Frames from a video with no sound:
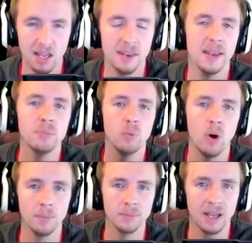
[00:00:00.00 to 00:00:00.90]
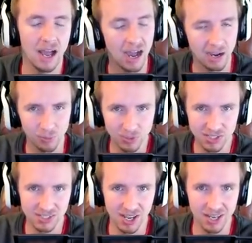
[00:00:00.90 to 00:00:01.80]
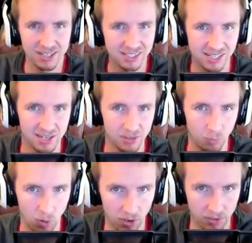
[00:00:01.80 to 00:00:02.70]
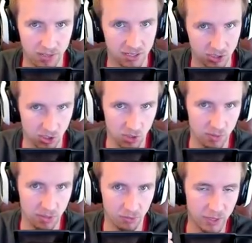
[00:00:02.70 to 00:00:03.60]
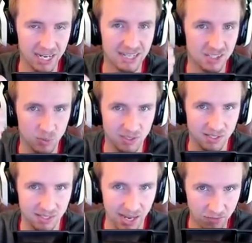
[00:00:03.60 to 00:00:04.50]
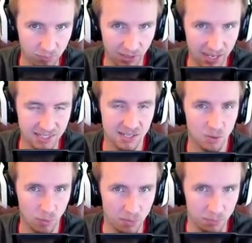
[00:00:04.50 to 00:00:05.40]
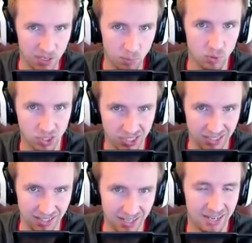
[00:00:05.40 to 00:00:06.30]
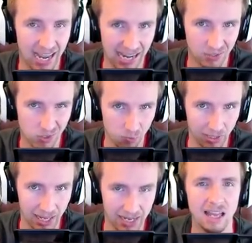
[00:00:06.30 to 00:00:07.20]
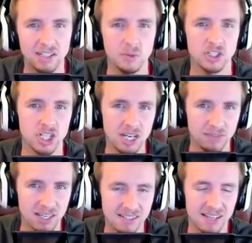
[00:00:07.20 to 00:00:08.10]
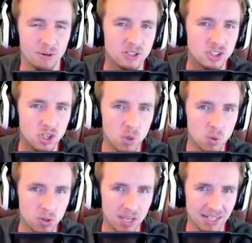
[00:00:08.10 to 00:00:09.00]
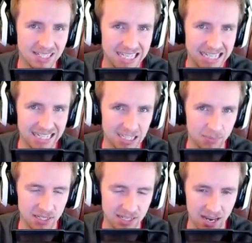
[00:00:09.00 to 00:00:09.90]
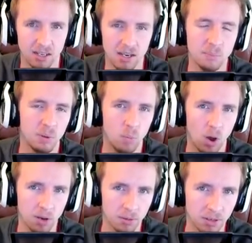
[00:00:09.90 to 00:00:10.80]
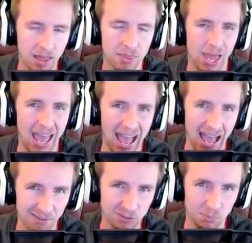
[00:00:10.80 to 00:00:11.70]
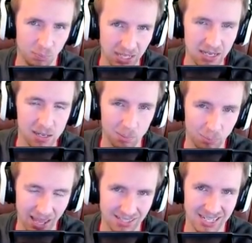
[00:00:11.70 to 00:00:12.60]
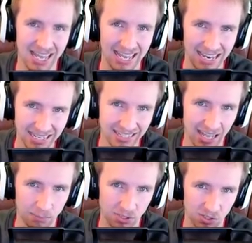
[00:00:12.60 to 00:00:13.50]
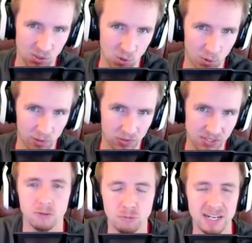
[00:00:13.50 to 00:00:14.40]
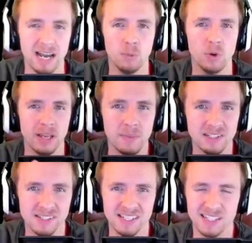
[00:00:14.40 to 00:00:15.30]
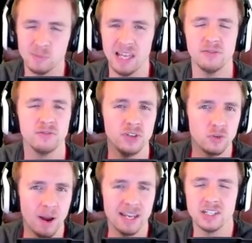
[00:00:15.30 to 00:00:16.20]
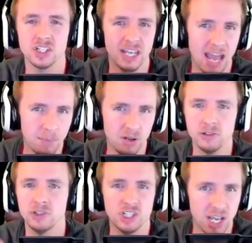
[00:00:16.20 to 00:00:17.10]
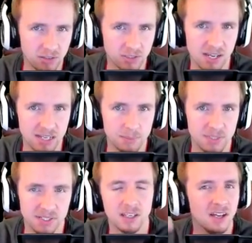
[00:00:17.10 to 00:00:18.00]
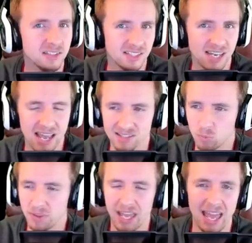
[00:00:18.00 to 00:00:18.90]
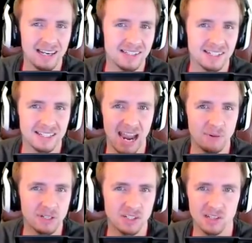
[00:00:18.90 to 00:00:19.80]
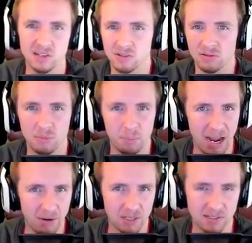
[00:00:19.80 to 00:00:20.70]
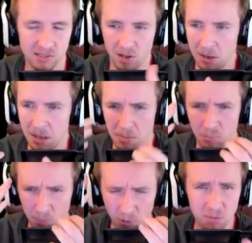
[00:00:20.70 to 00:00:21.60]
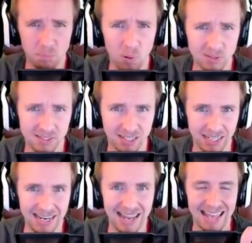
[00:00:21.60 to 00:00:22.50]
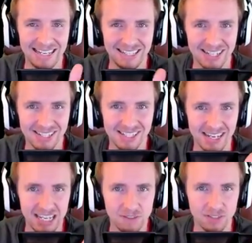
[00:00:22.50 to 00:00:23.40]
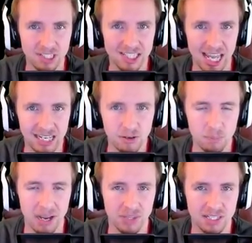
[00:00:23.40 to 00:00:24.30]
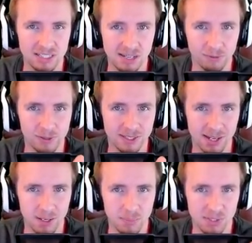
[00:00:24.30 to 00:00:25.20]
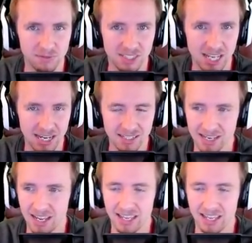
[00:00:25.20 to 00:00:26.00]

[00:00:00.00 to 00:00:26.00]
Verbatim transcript: Number one, I want to turn tier 1, 2, and 3 into a safe place where people can learn how to play. And to achieve there are two things that need to be done. Number one, there have to be better in-game tutorials. Right now, Wargaming doesn't explain view range, camo, shell types, gun stats, what the hell is a garage slot or a barrack slot, but more importantly, it doesn't even tell you about the different types of tanks.